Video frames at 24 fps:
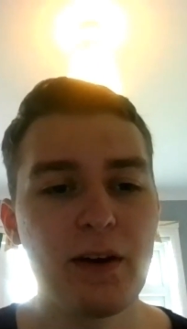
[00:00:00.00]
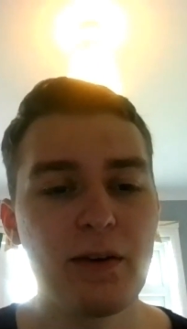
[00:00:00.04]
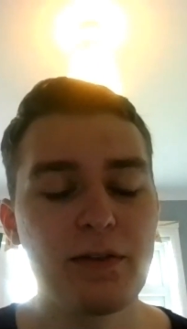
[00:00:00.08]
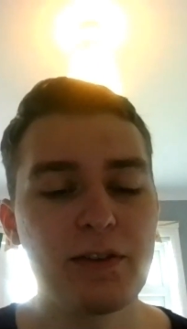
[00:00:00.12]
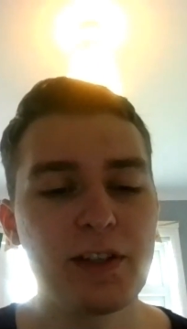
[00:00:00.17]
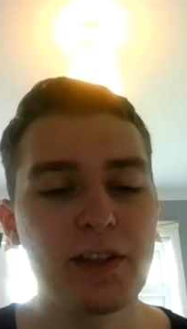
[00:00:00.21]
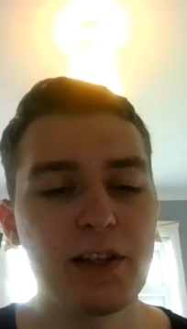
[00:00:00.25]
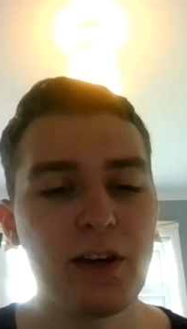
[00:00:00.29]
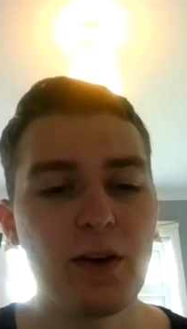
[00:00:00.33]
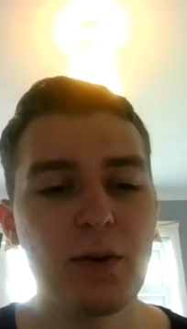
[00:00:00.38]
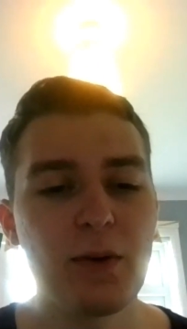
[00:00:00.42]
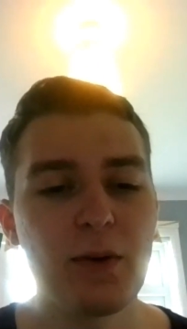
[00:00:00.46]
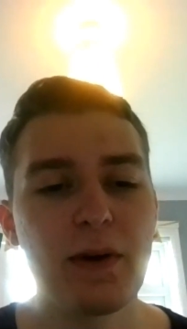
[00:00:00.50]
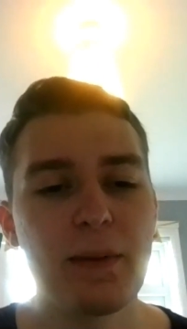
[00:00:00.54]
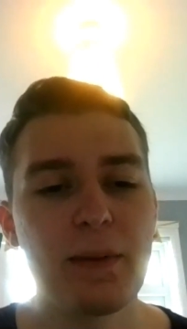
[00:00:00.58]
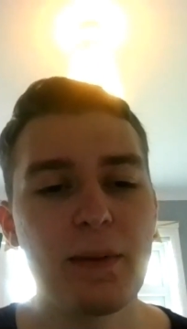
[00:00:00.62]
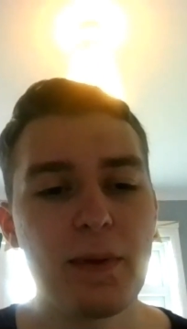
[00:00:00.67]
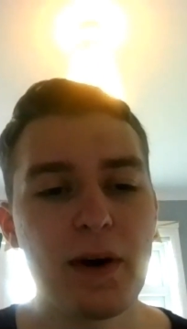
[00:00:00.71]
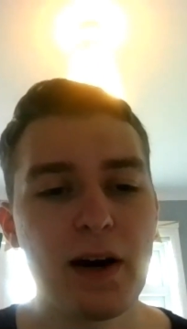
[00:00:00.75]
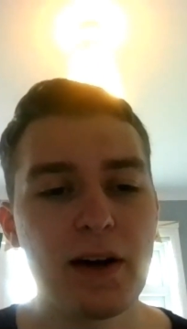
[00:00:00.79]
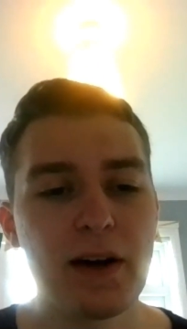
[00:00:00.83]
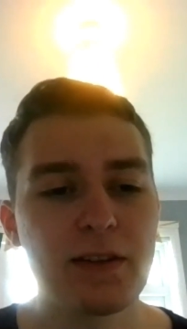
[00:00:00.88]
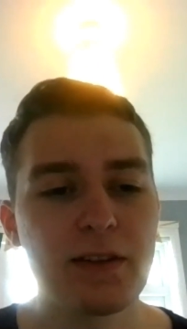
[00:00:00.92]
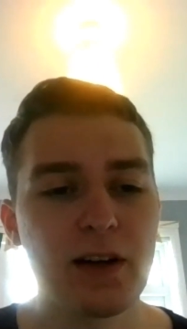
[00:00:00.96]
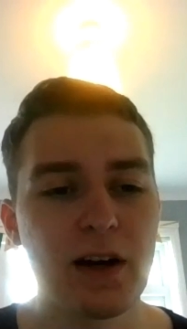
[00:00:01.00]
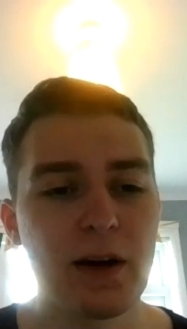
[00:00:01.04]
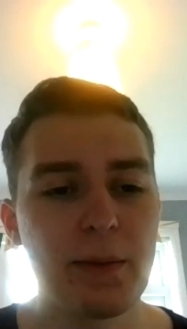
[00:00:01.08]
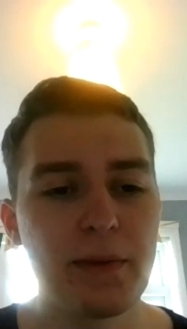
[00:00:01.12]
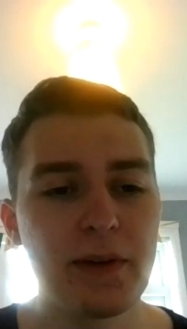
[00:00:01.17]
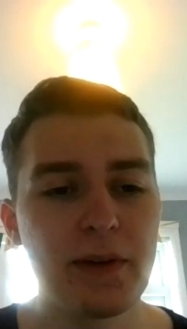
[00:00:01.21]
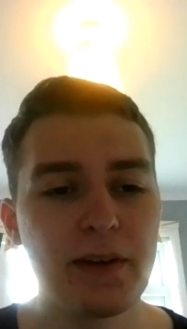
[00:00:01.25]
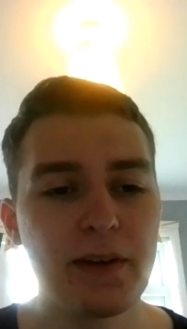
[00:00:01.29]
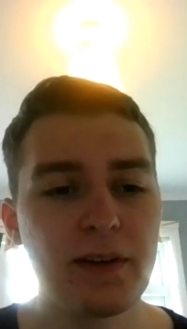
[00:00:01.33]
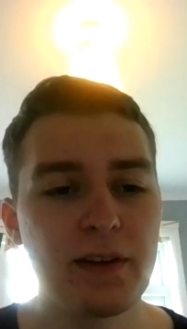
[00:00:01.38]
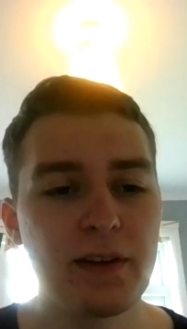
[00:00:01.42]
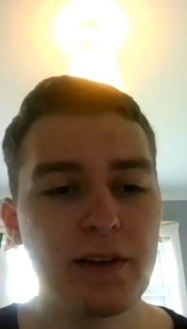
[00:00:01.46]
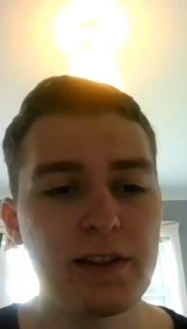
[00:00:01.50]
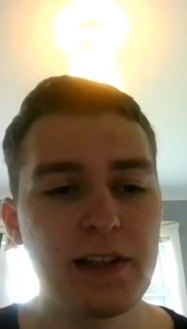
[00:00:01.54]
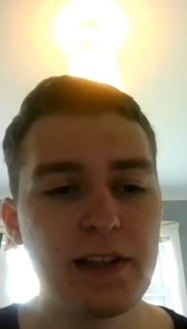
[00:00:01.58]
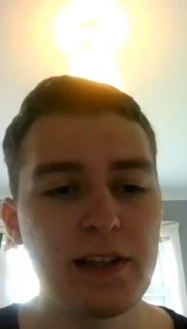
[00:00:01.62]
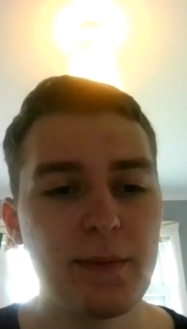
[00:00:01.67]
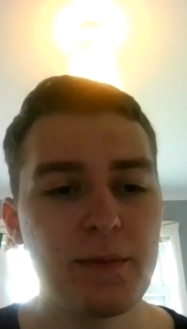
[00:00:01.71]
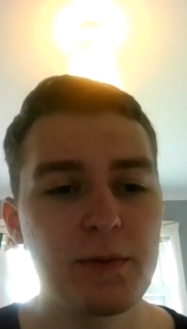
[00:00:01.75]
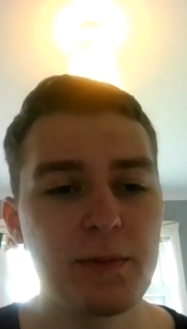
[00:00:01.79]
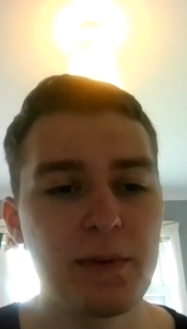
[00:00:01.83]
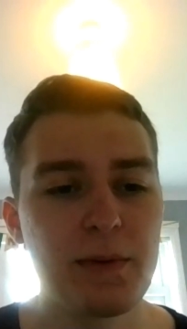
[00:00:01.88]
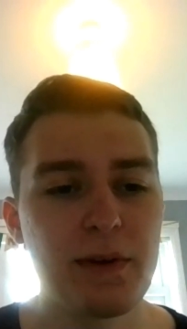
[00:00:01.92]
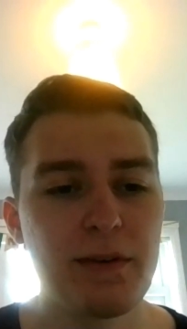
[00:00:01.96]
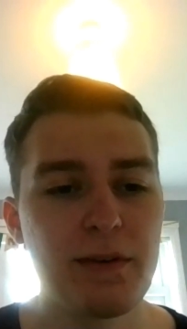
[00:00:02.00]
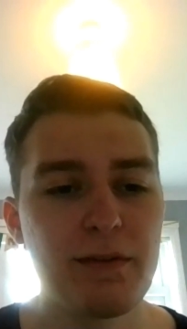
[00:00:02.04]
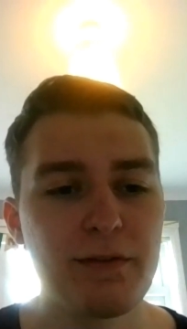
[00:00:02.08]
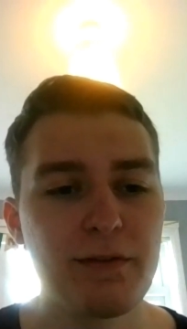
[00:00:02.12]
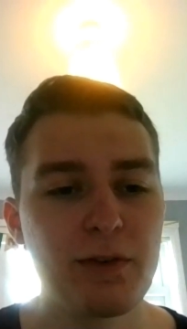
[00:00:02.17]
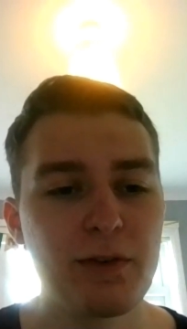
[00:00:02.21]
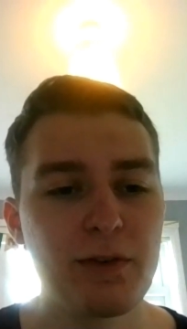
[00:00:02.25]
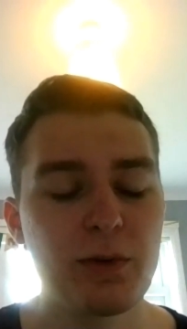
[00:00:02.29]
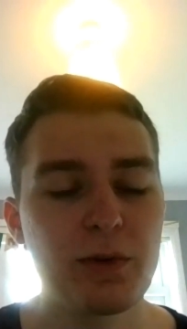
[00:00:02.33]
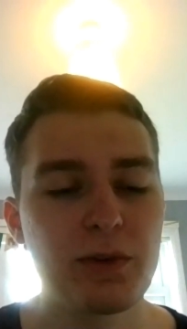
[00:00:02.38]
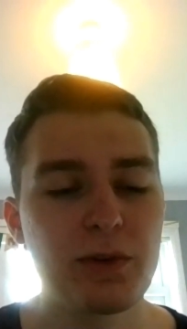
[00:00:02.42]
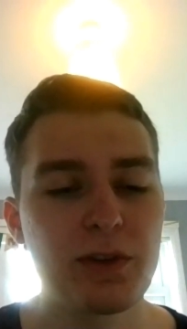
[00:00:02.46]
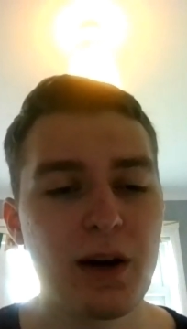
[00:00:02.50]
Obviously, you being part-time and teams being full-time.